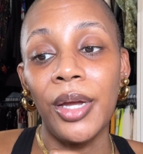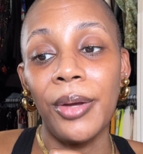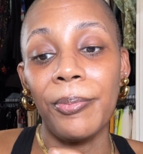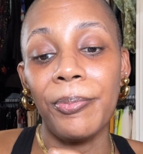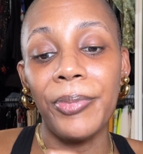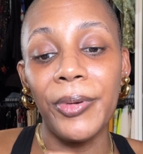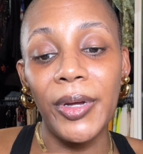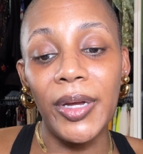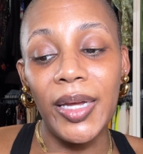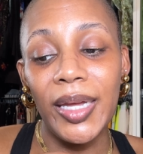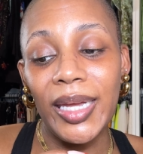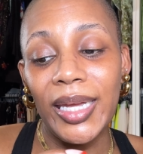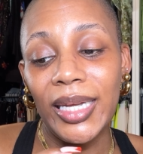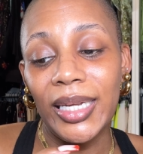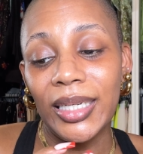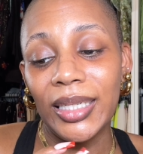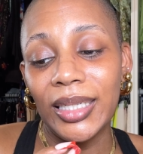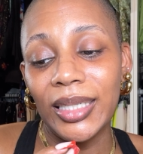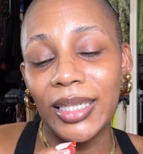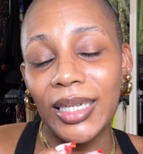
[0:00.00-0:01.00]

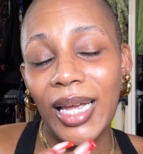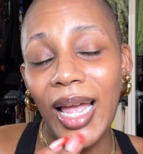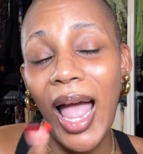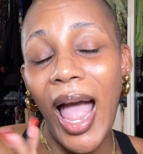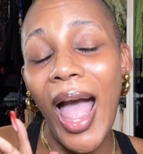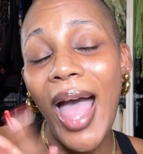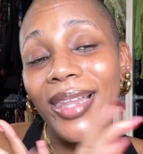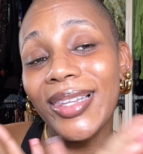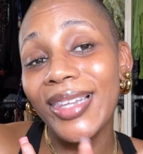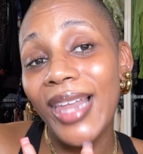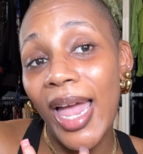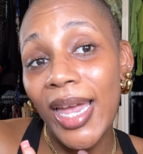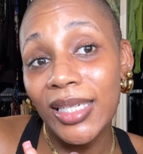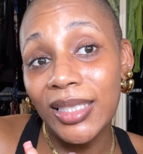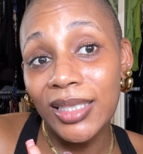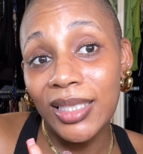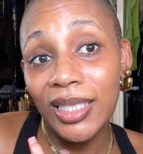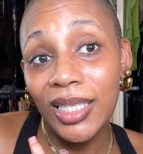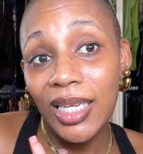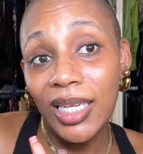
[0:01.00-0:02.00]
But I
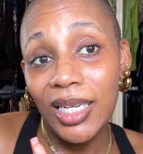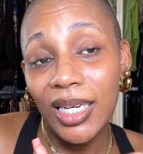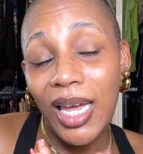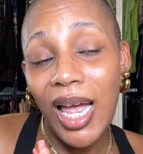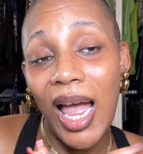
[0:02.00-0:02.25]
liked it.